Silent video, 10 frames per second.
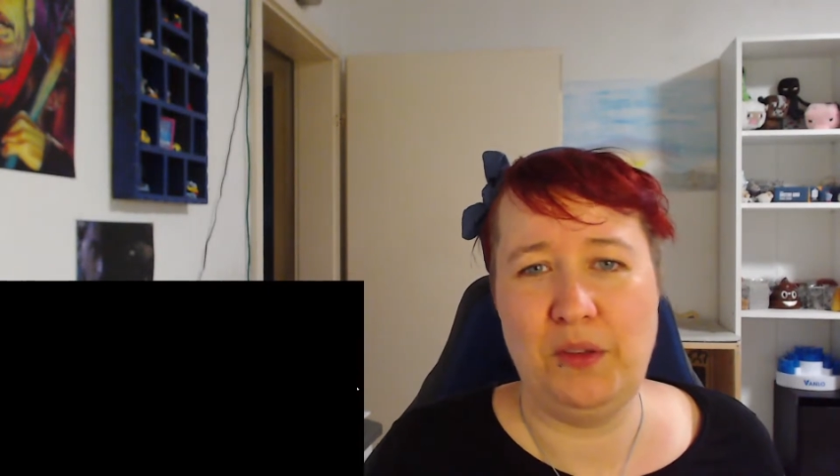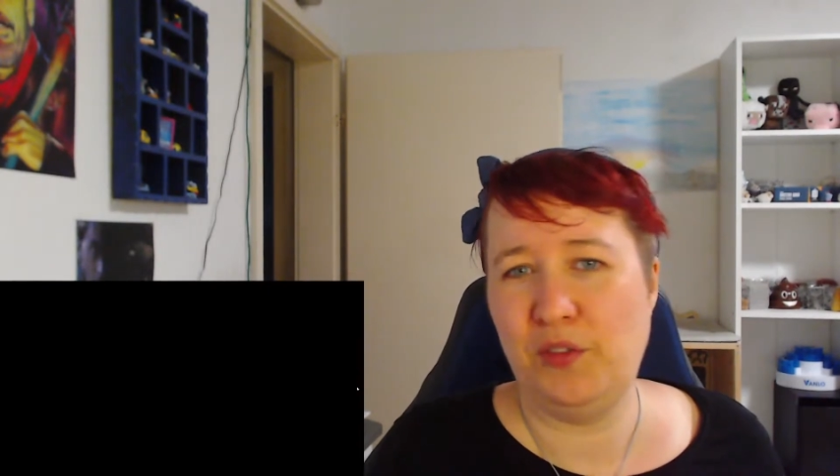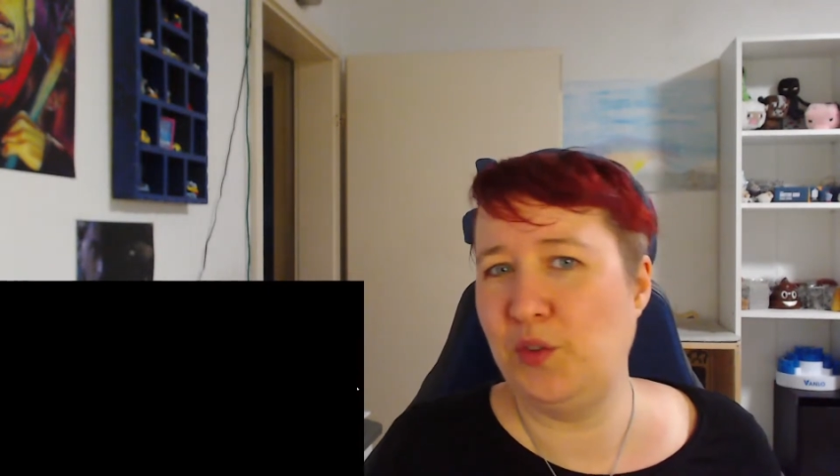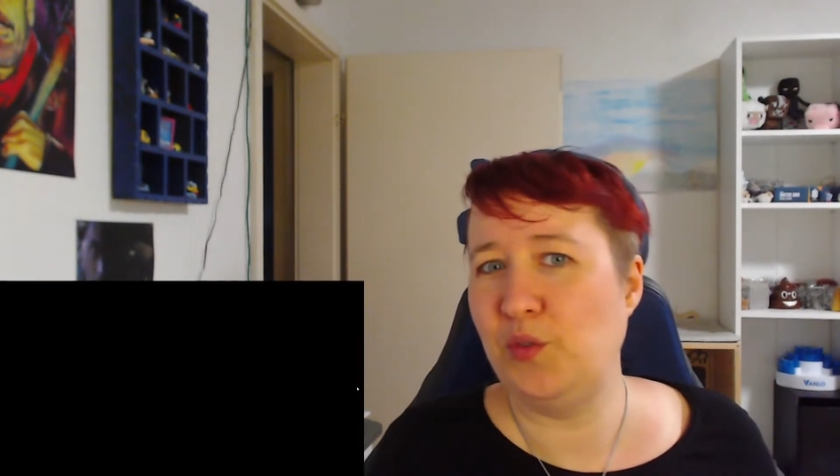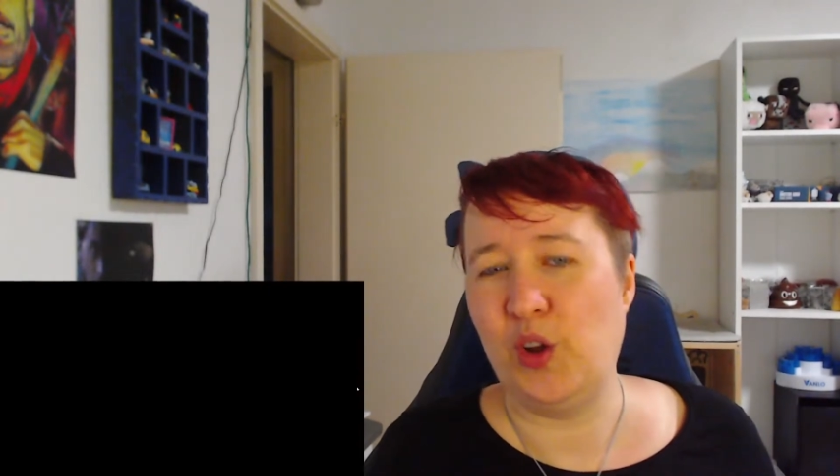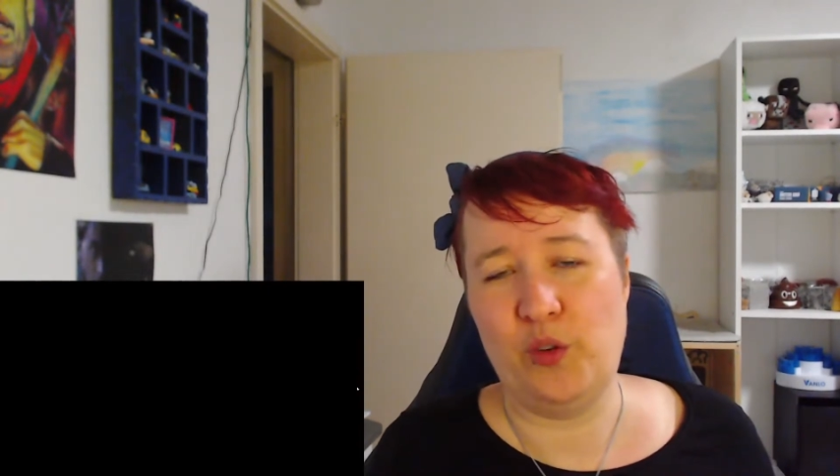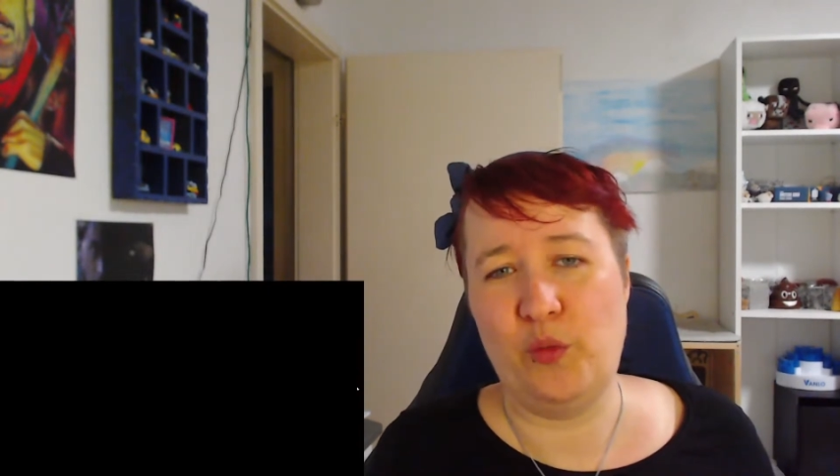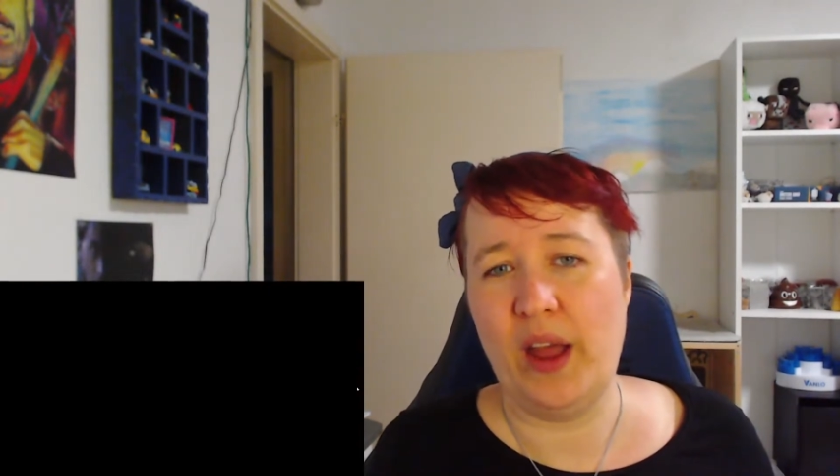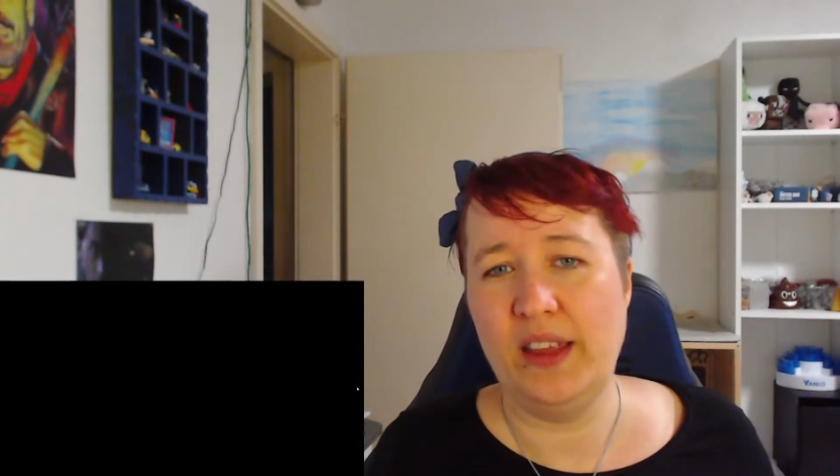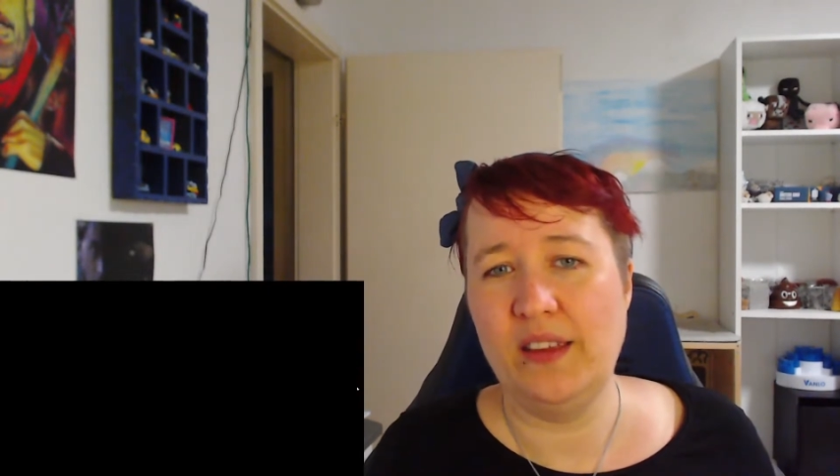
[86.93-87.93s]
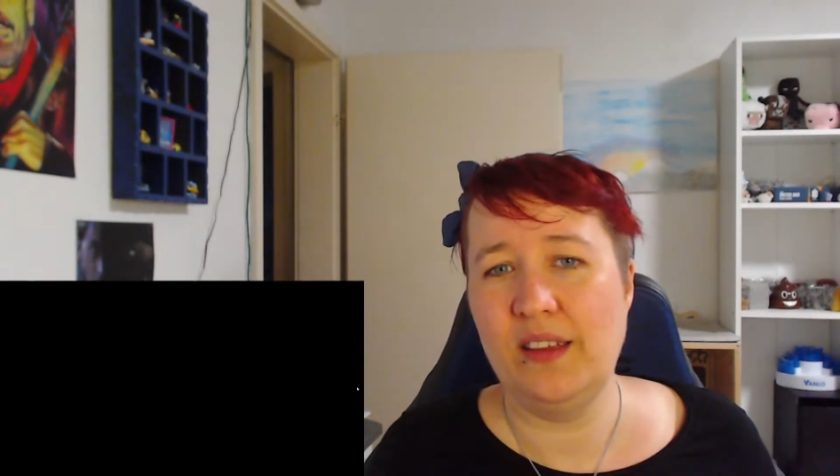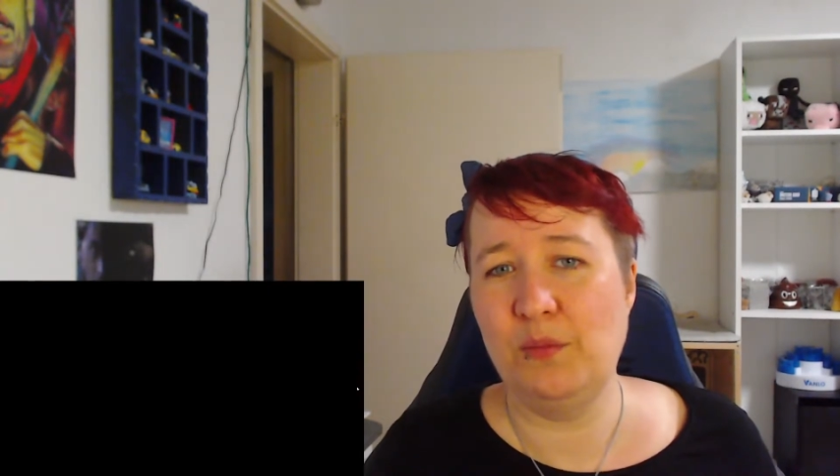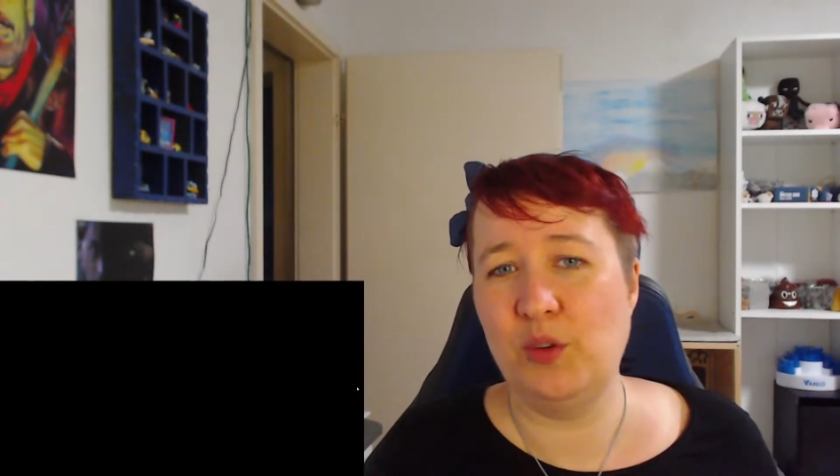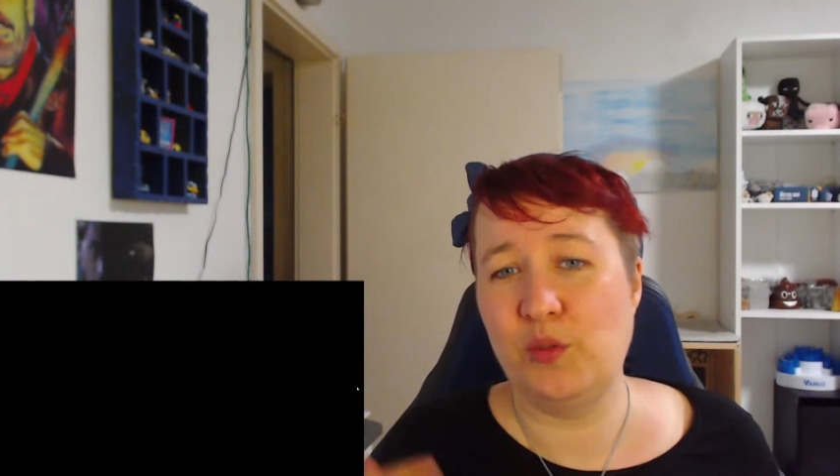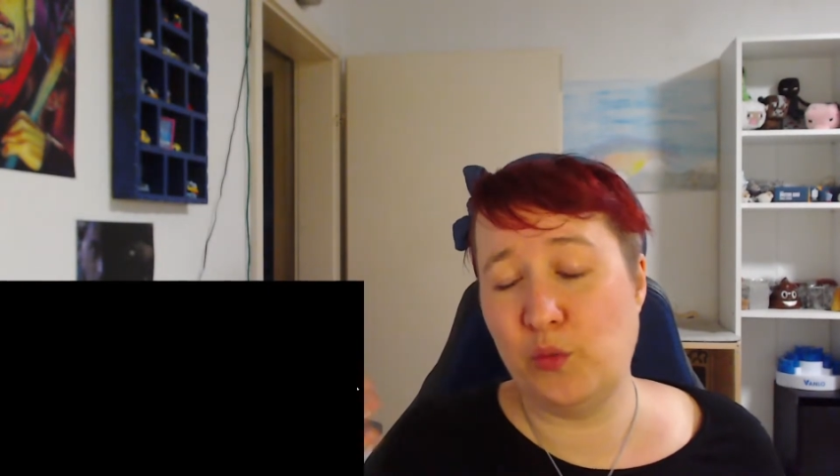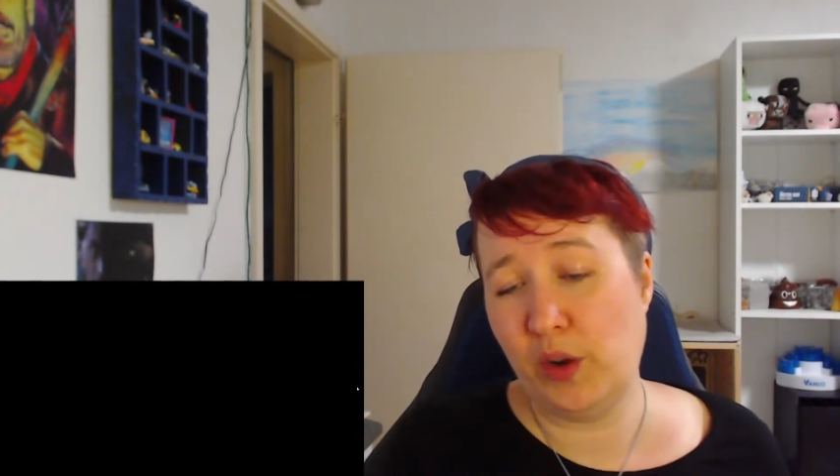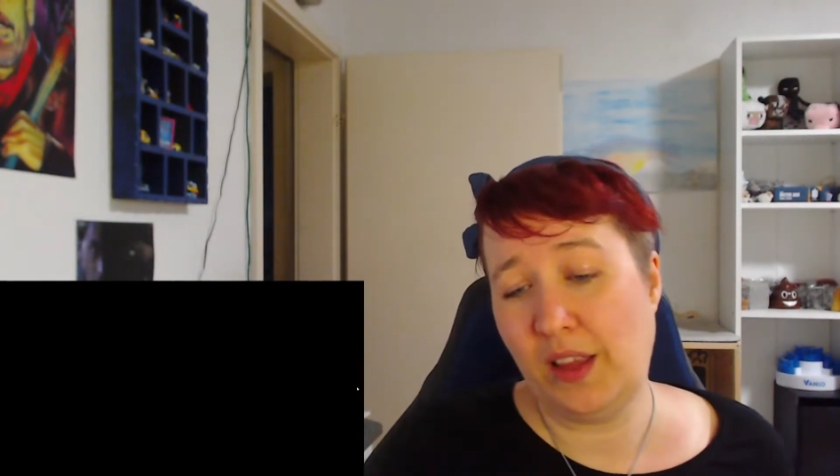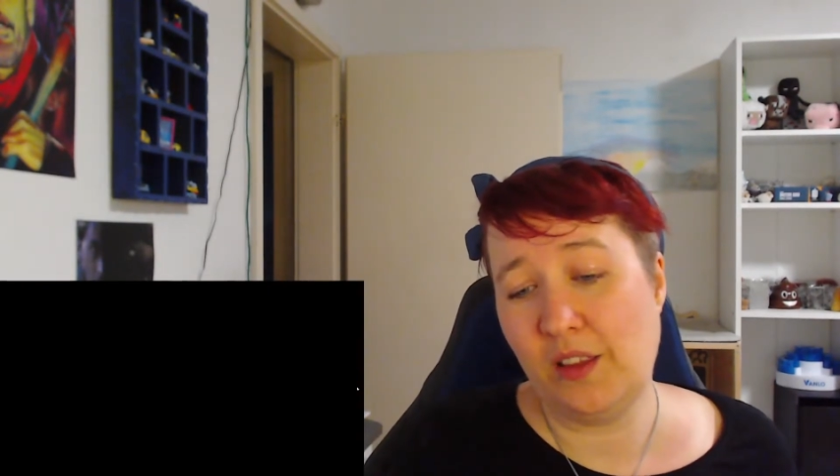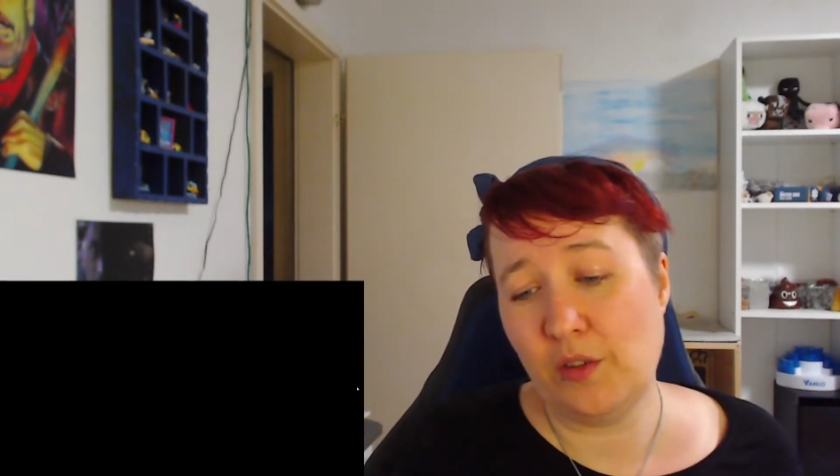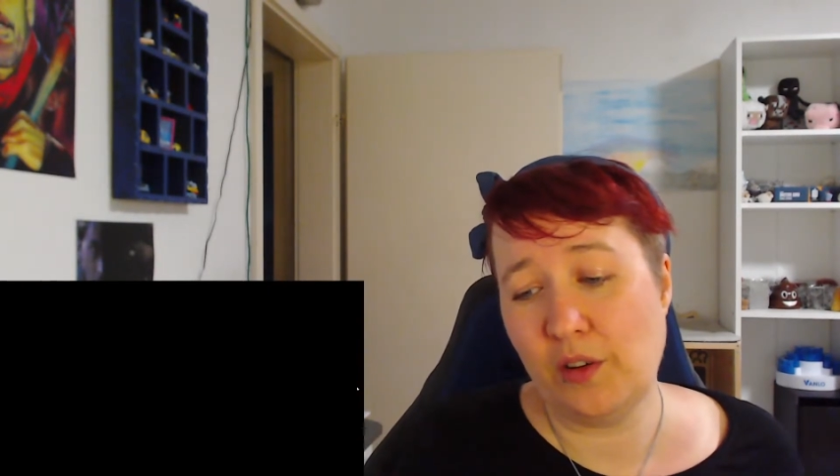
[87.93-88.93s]
If you do not write it, I'm going to
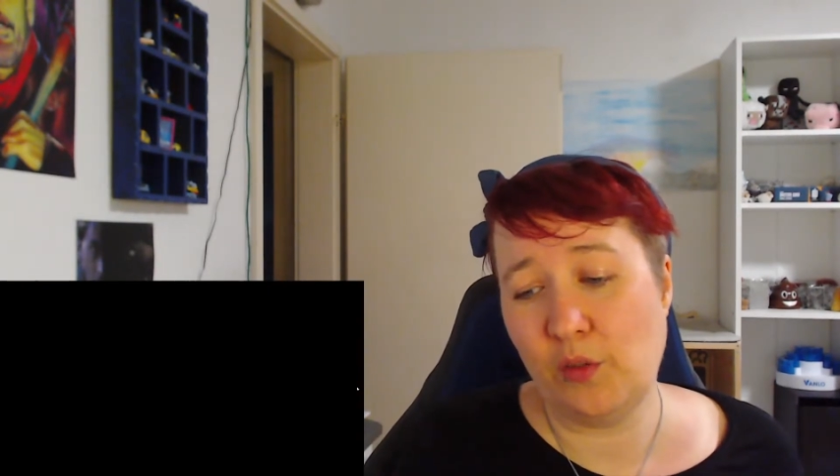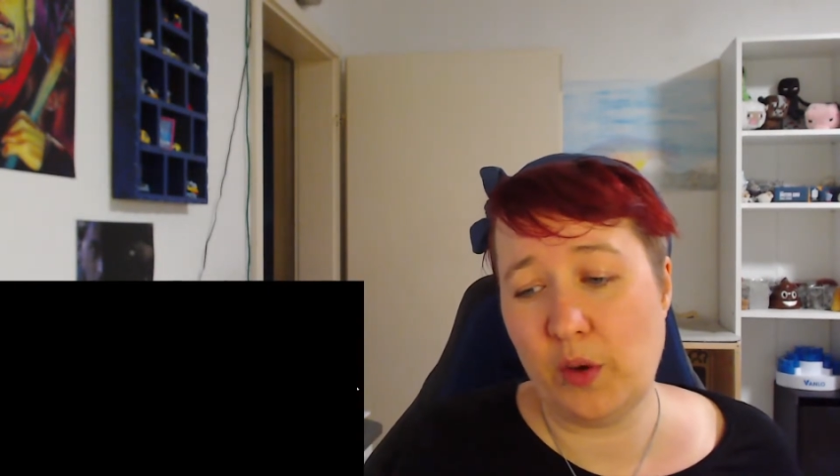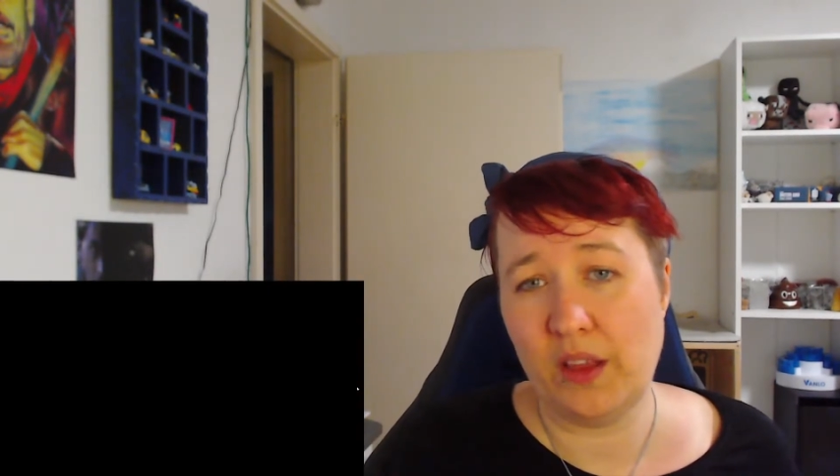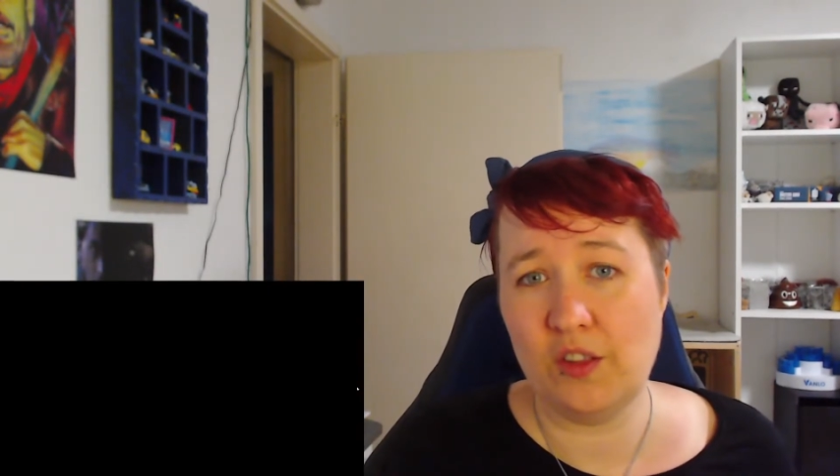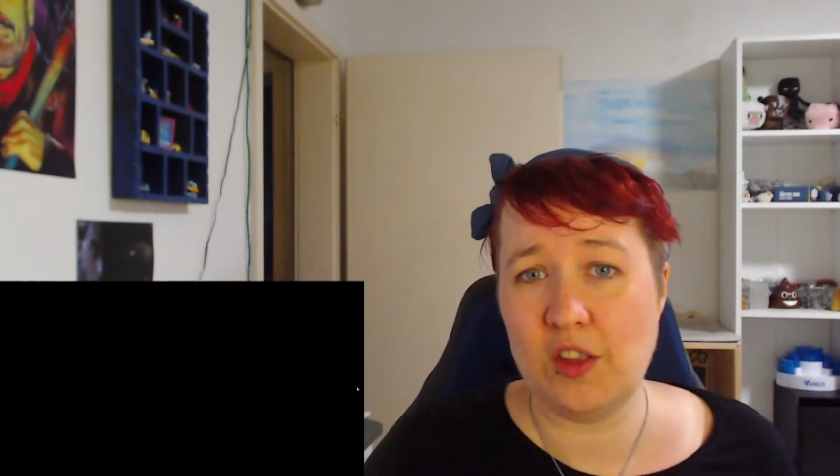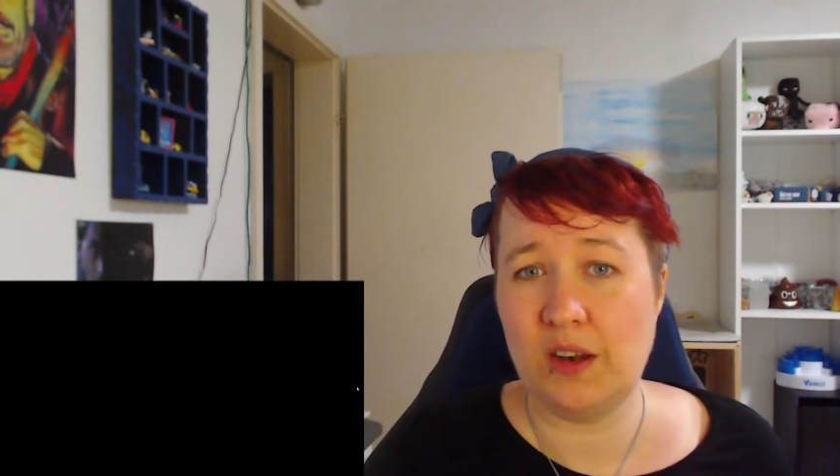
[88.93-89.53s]
read your question,